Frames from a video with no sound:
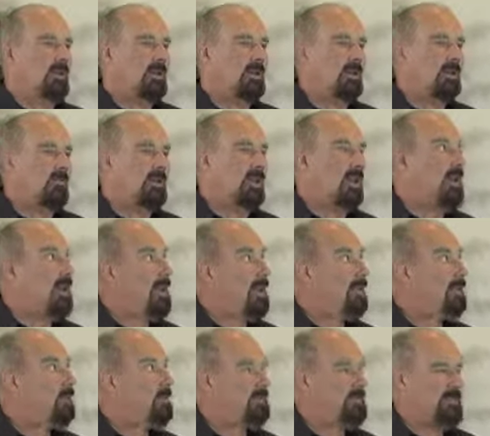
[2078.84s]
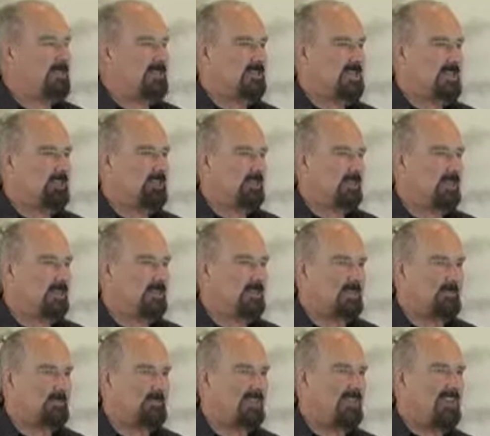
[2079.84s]
Uh, well, I, I don't speak
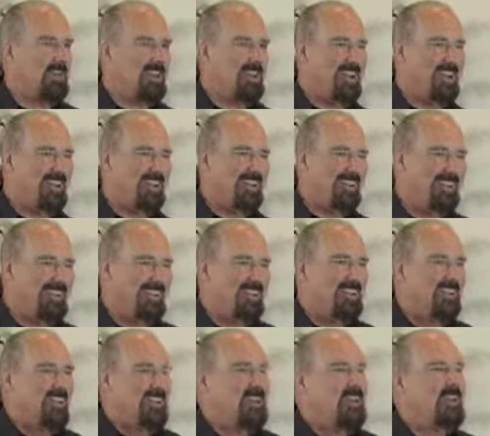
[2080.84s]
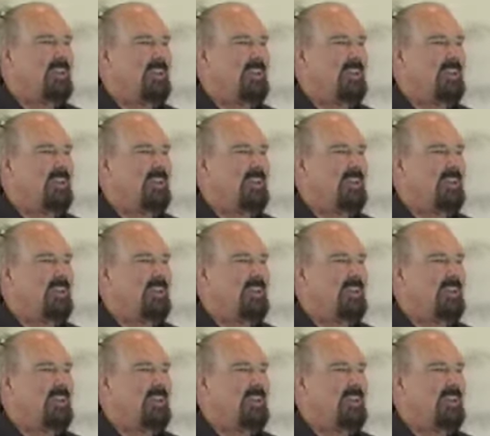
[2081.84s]
Japanese, I'm afraid. No, but I mean...